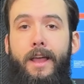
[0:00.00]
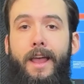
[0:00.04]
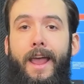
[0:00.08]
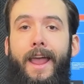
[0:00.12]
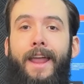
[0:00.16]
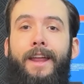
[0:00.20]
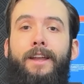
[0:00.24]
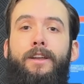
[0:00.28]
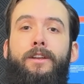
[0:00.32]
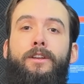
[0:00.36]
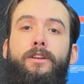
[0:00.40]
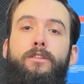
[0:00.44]

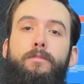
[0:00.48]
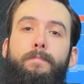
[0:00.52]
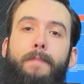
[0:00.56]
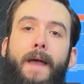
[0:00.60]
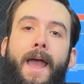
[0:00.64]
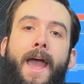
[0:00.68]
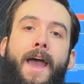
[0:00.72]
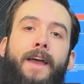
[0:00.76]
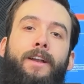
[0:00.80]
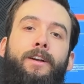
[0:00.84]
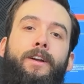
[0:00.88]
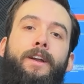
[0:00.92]
a new
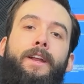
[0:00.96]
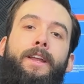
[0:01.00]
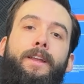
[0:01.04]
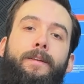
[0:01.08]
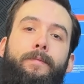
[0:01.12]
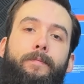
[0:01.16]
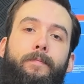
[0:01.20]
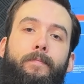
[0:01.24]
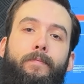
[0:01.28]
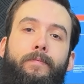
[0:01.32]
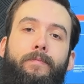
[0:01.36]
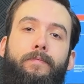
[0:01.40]
battery
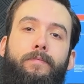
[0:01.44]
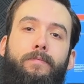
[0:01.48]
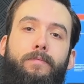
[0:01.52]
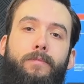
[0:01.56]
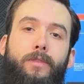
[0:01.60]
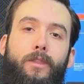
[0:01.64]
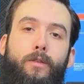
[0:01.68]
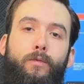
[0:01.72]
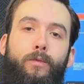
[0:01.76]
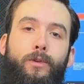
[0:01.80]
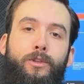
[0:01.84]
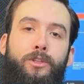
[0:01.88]

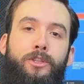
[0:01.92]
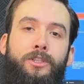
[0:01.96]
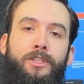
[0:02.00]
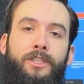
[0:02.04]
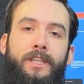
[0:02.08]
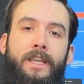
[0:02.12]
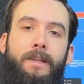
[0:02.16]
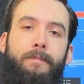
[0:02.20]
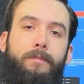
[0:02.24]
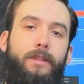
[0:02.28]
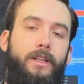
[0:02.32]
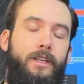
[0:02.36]
will
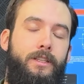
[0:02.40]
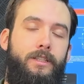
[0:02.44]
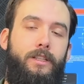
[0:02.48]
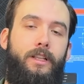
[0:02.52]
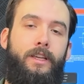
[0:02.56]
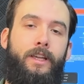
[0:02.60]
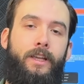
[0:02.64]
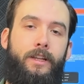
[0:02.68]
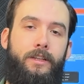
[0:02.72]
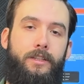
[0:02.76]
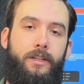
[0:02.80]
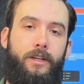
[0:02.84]
seamlessly
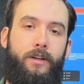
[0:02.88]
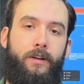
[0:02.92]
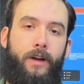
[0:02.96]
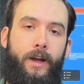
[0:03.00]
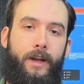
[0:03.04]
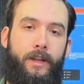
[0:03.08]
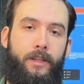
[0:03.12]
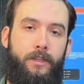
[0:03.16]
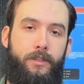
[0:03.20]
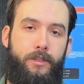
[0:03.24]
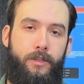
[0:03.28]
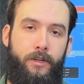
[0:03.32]
integrate
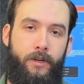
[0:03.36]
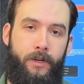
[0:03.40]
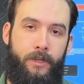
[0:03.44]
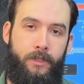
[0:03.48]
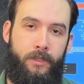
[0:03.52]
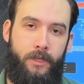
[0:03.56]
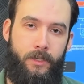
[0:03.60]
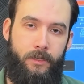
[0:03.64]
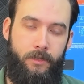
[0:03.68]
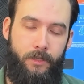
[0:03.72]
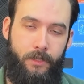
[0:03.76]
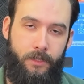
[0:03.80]
into your
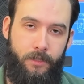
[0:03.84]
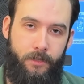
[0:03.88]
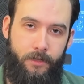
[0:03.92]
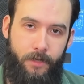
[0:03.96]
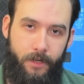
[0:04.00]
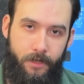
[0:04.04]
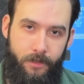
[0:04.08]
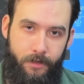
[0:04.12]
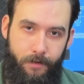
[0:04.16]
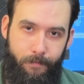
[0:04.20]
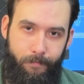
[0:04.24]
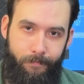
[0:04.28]
existing
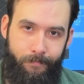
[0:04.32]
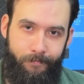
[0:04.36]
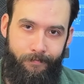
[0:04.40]
system.